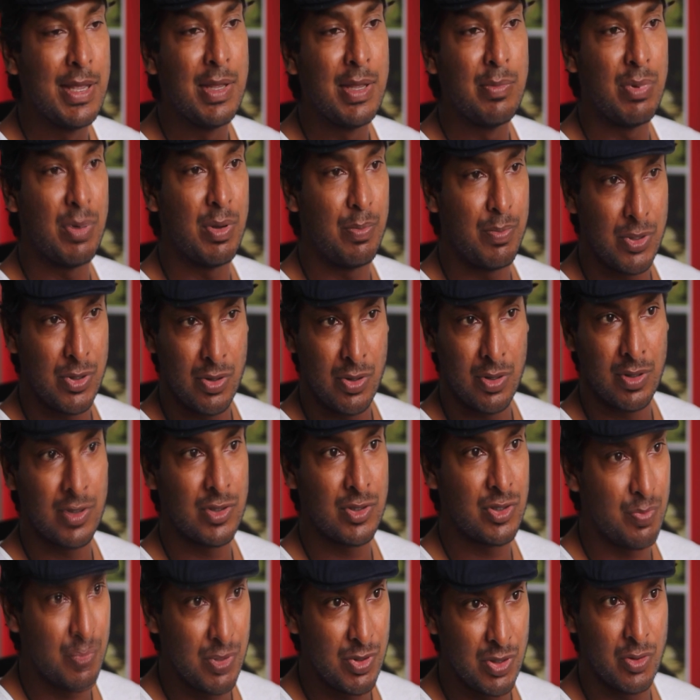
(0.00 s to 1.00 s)
But be
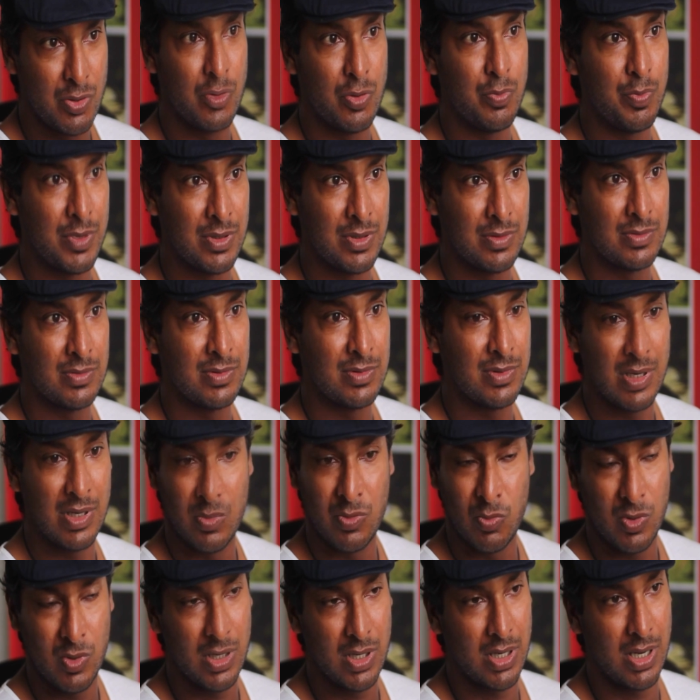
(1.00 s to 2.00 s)
honest, be open,
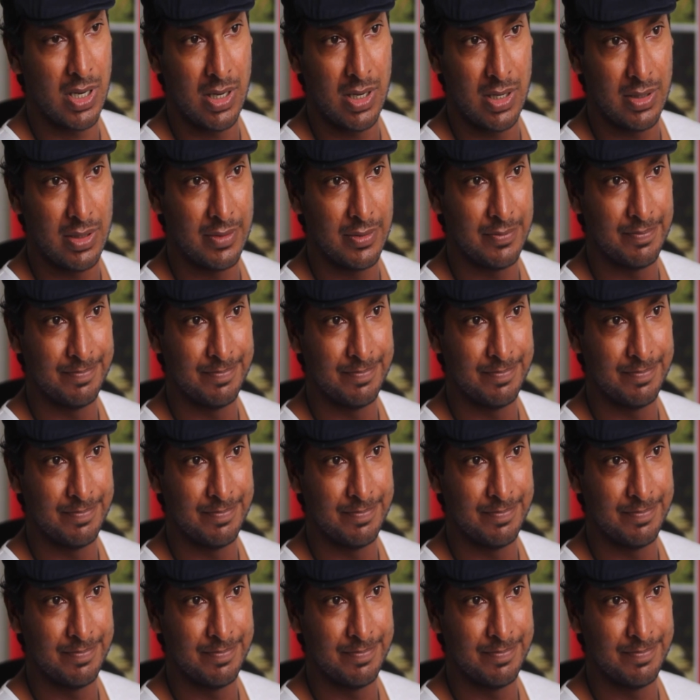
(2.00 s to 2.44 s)
and work hard.